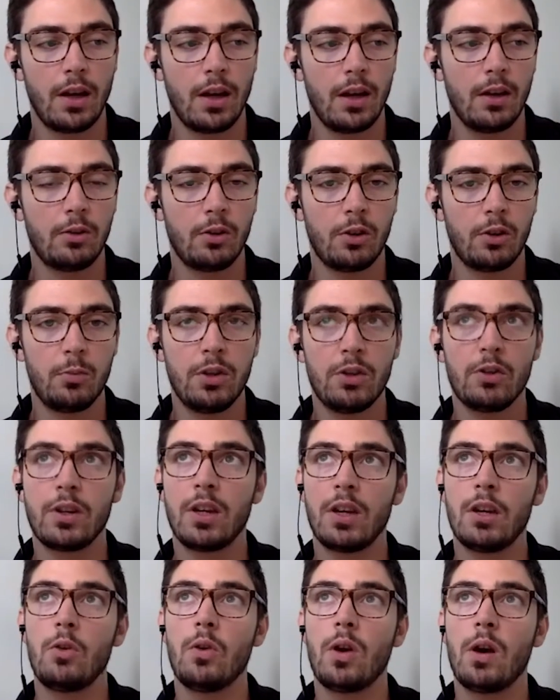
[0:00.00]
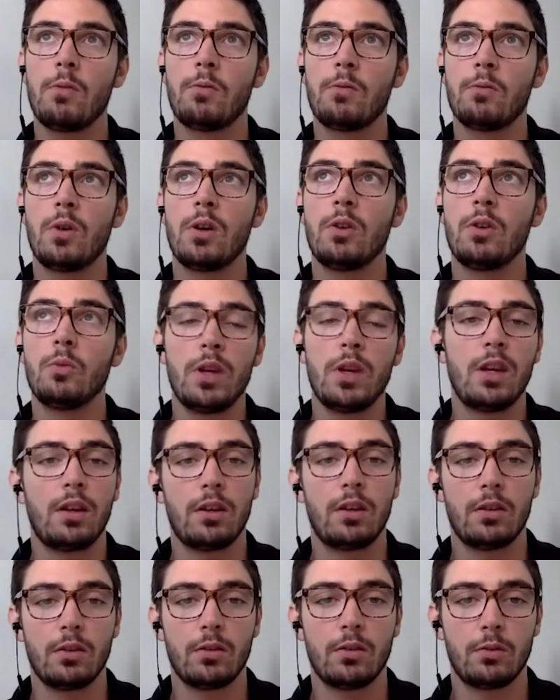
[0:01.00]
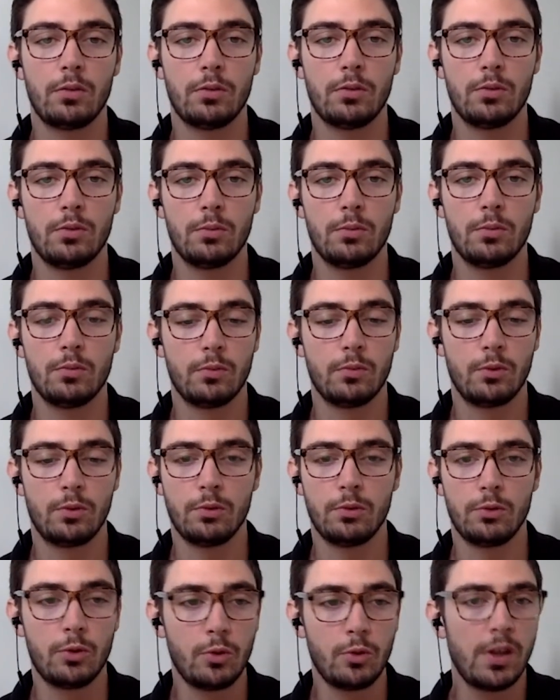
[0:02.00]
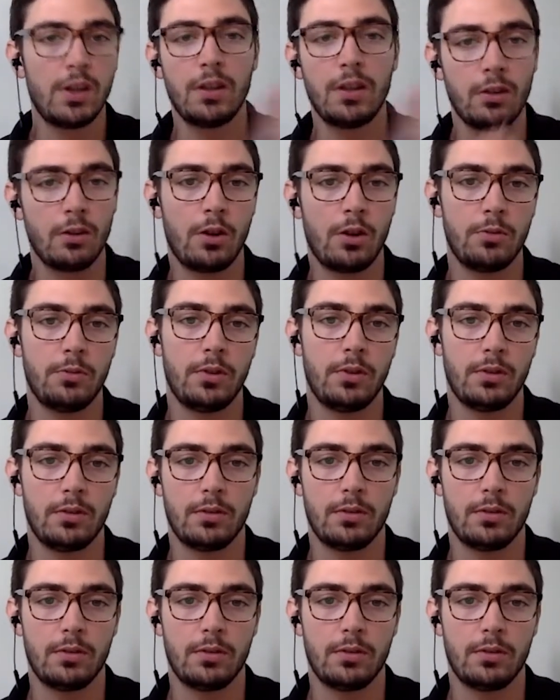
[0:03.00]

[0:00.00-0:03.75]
and told me, okay, you have 1 week to do it in code.